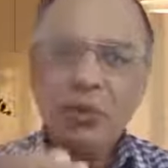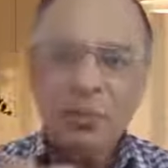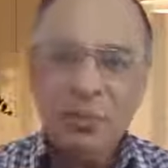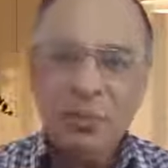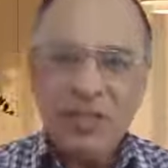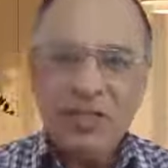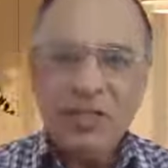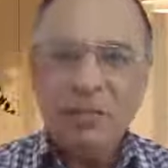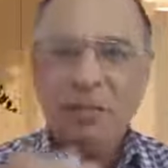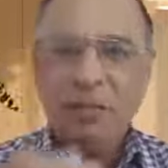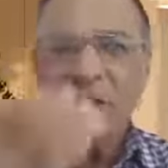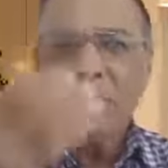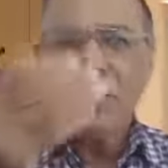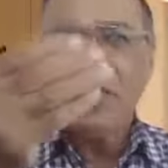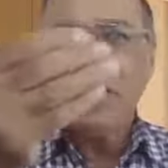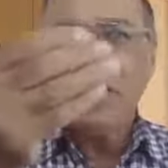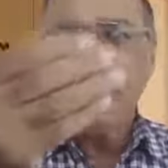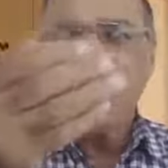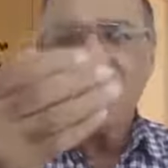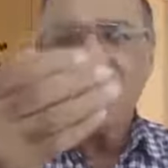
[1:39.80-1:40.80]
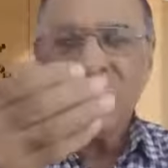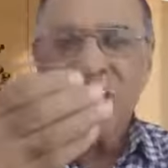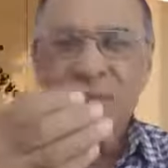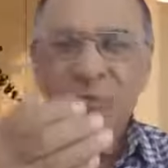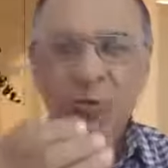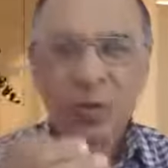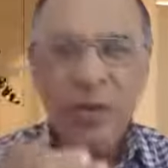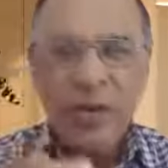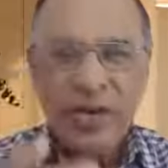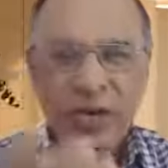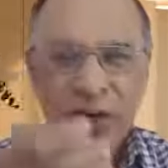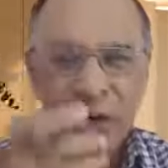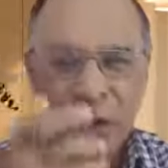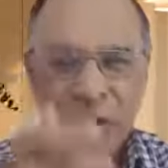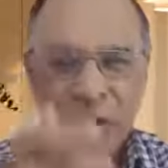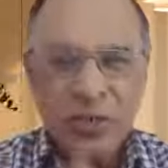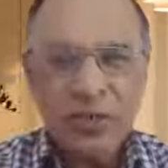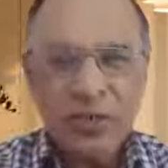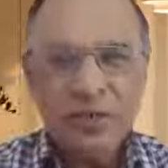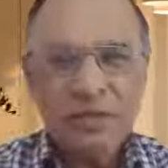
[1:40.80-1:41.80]
to me, the patient has come to any
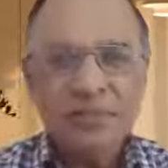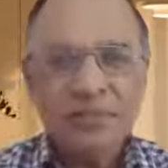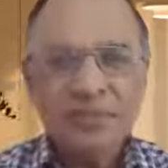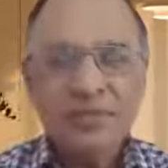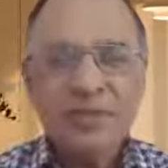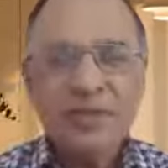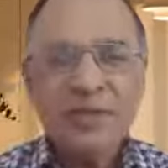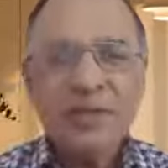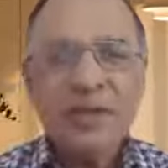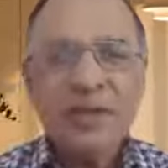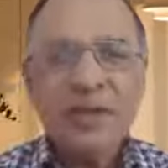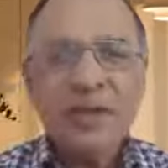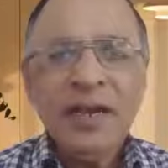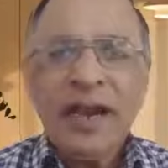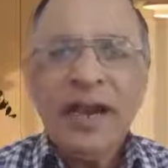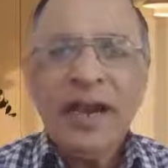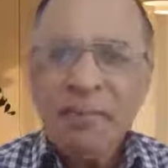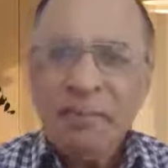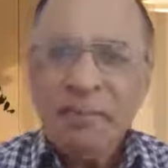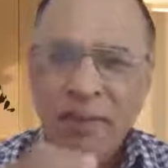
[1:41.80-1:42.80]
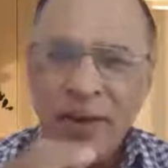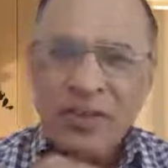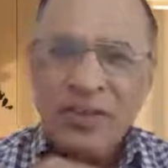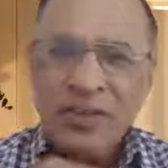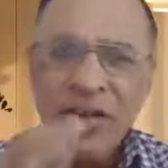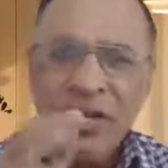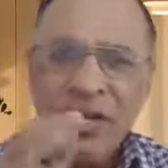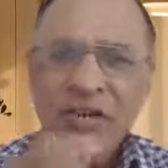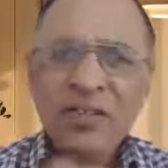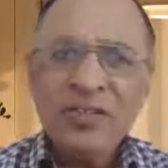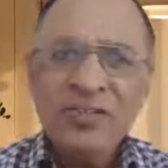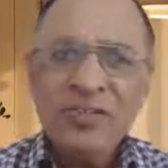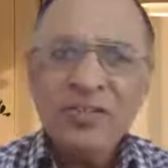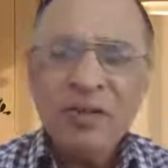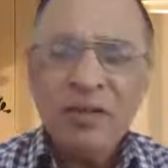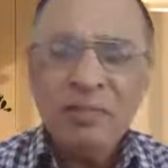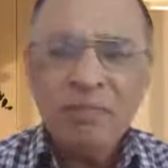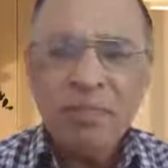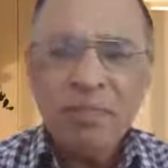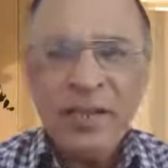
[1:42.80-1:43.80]
doctor, and patient is
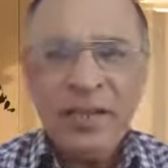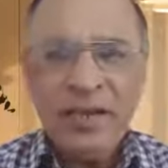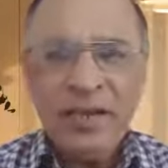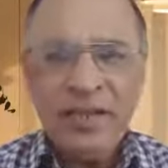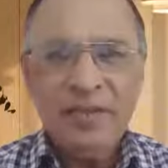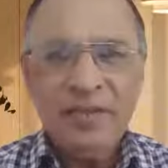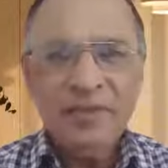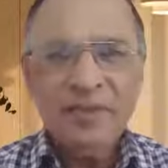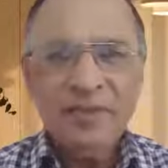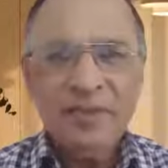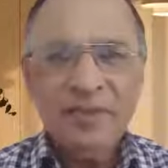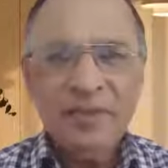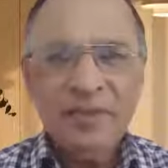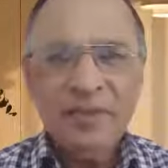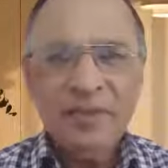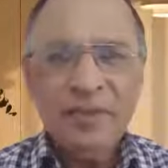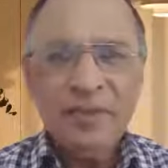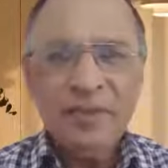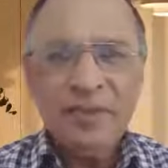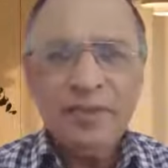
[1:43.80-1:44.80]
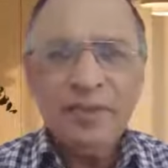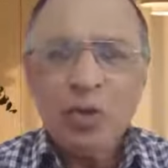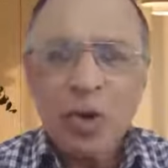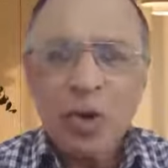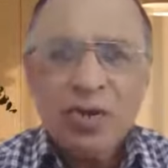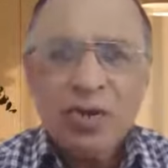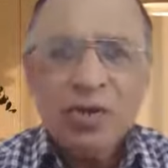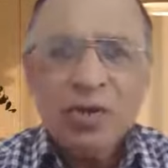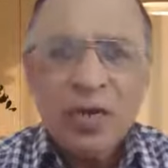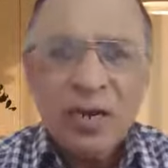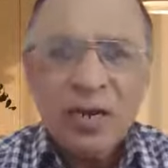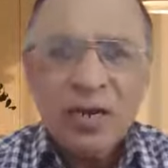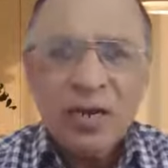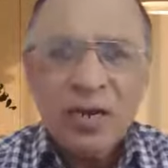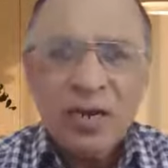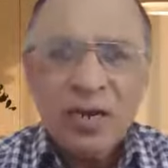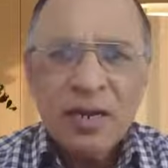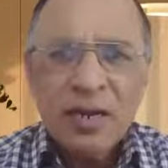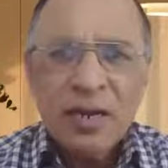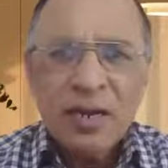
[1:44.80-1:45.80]
complaining,
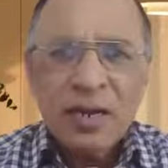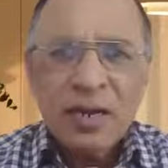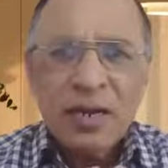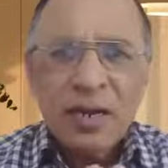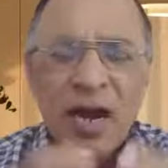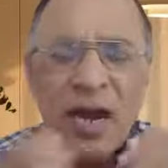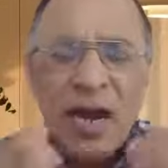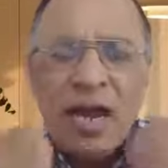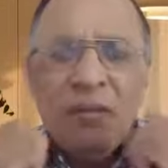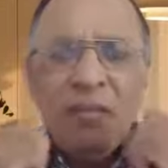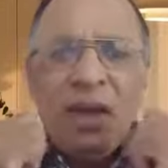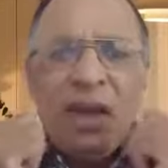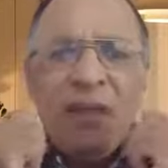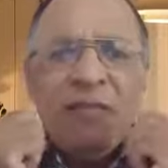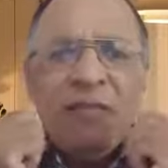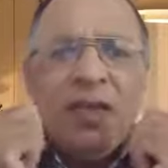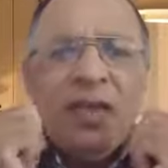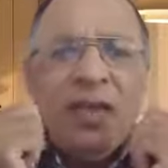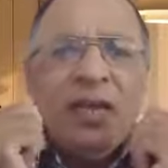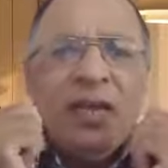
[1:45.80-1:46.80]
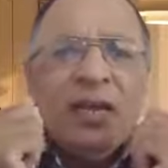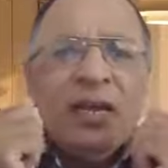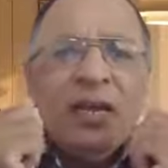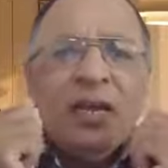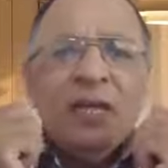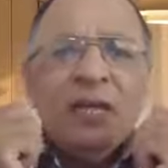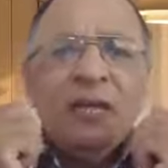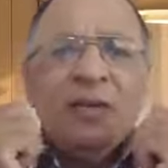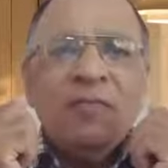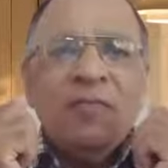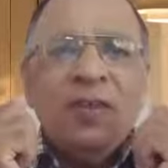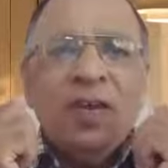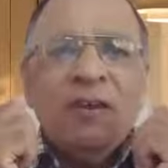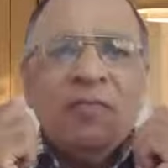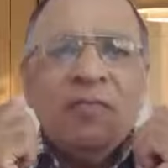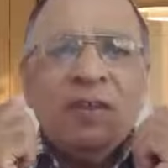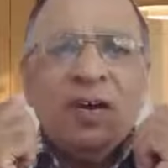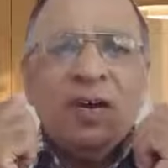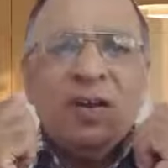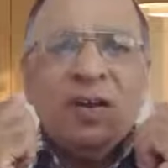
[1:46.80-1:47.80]
"Doctor, I am having the
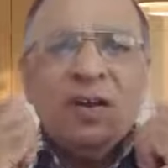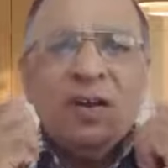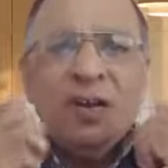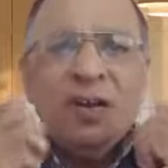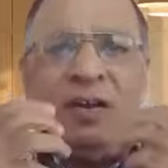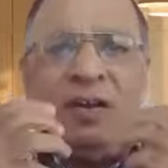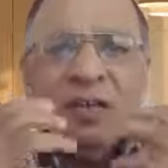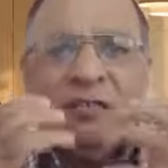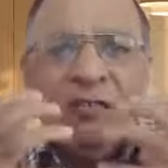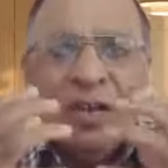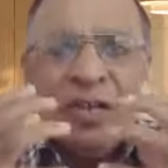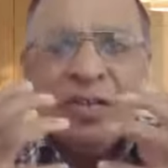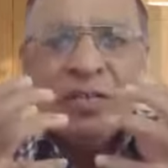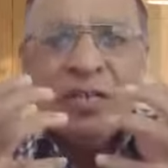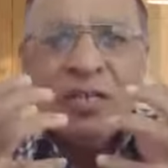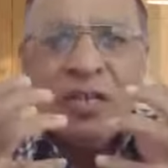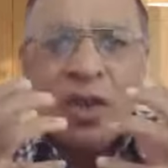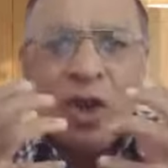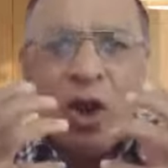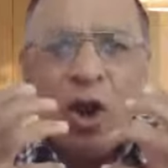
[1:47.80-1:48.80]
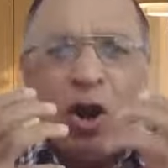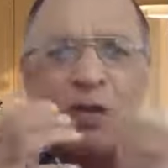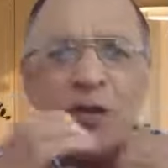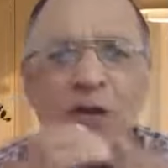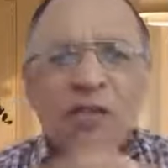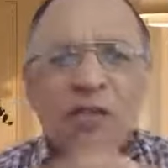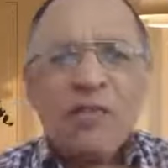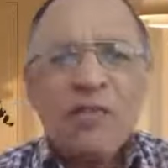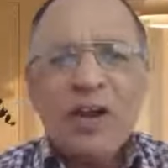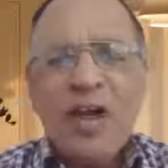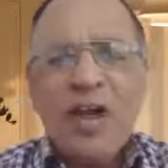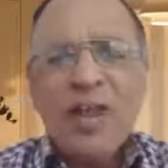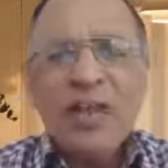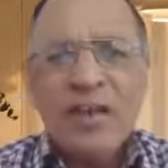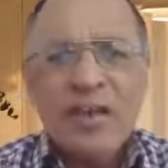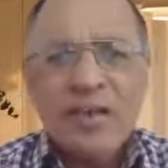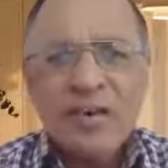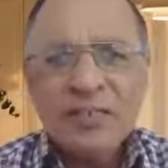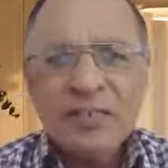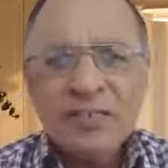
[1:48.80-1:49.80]
fever with lot of
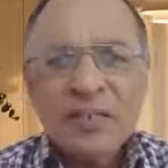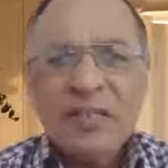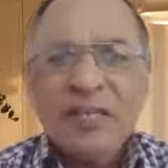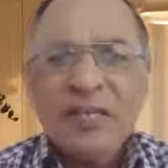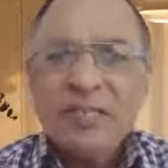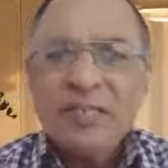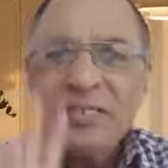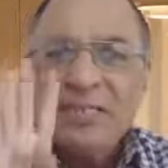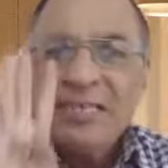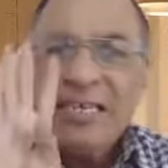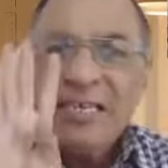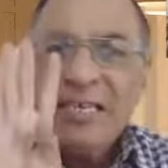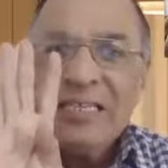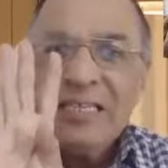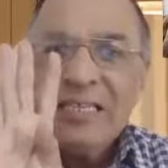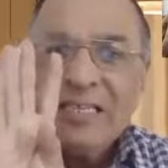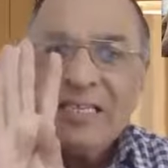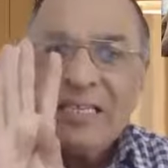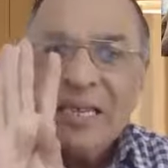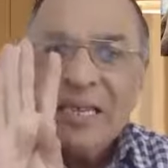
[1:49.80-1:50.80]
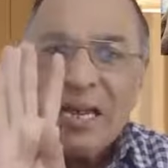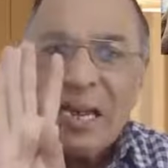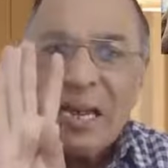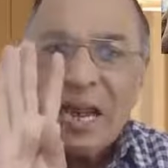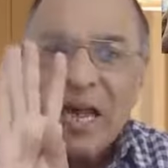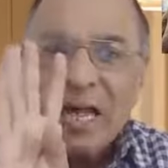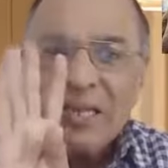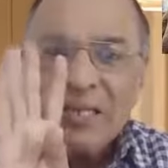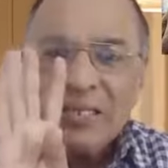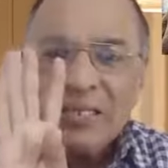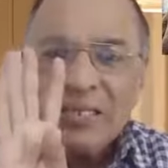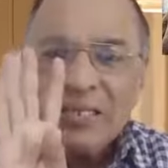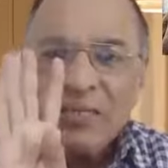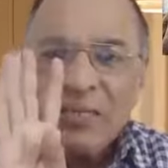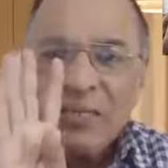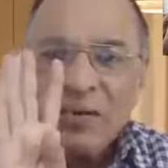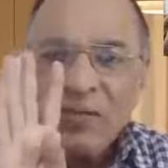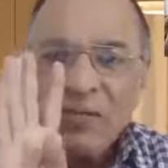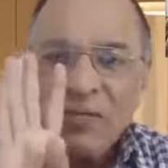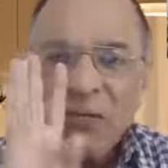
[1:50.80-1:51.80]
rigors since last
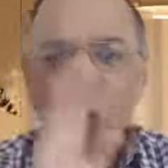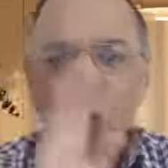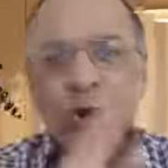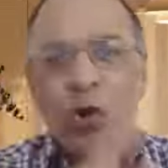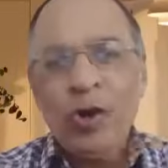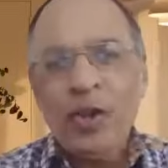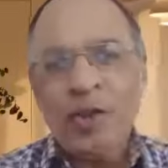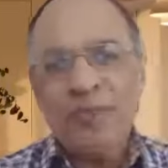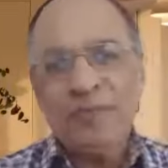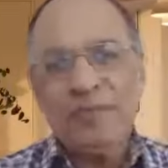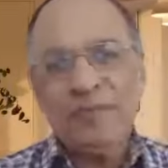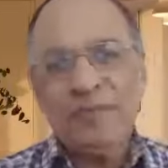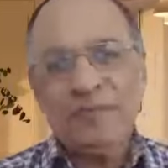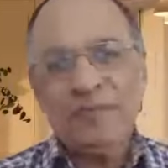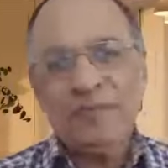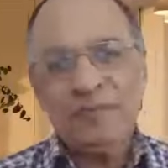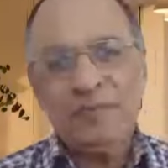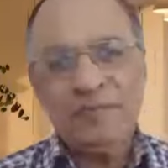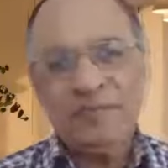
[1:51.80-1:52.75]
4 days."